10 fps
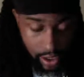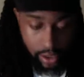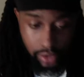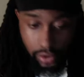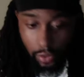
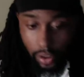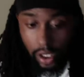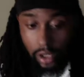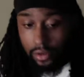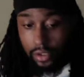You don't want to
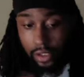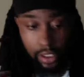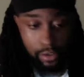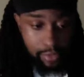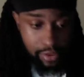own your
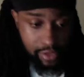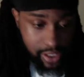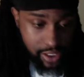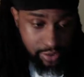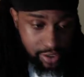own
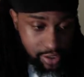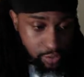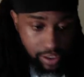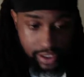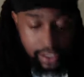music. You just want
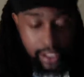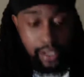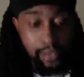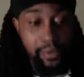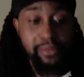to sing
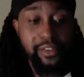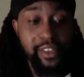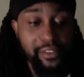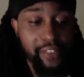other people's stuff.